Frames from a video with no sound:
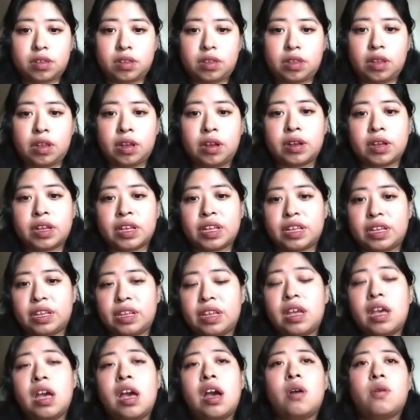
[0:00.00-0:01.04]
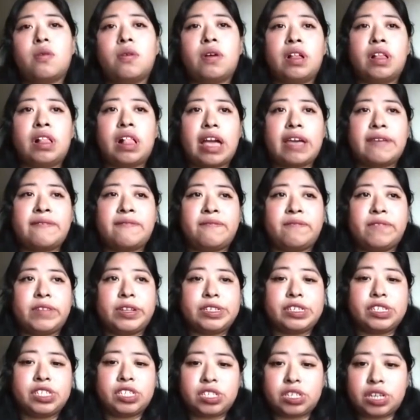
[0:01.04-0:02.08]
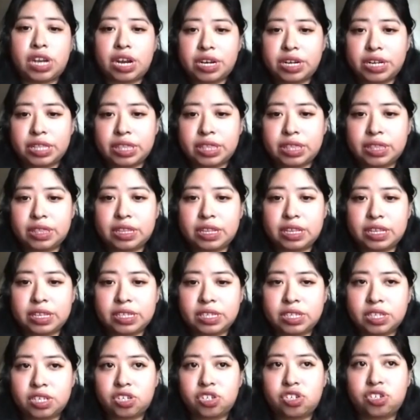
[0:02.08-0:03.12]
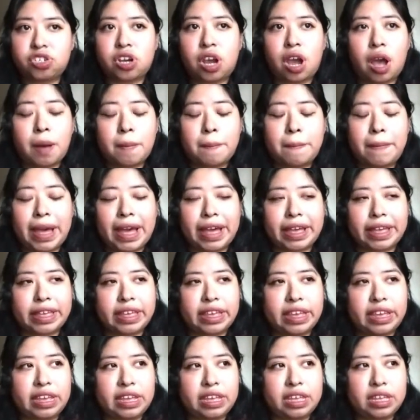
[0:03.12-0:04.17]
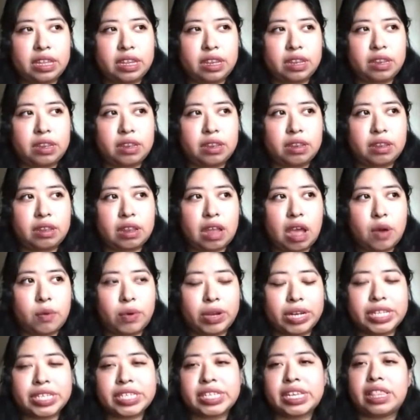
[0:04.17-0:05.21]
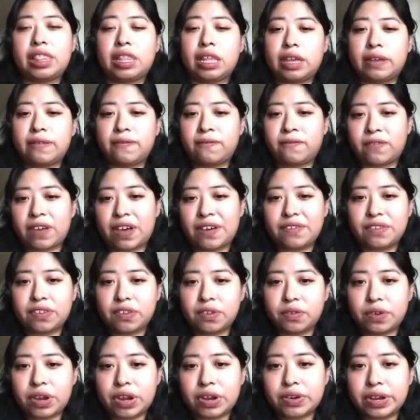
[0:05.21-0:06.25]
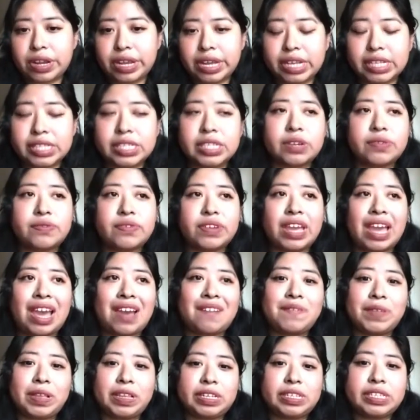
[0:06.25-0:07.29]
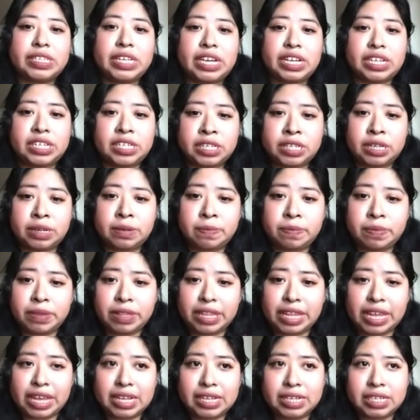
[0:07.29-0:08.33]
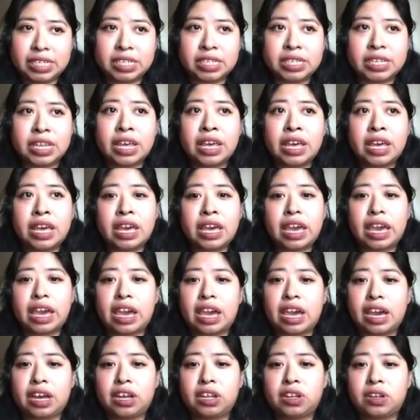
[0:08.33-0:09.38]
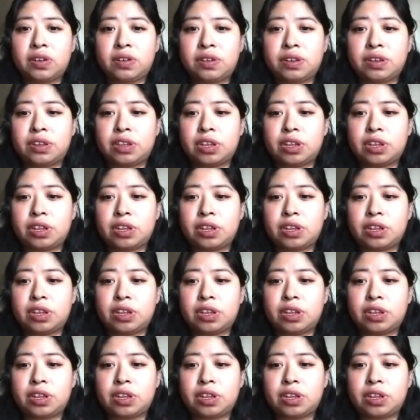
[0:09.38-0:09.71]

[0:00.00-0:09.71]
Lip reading: Okay. Well, I just started this job back in, I want to say late February. It's a rehabilitation place. And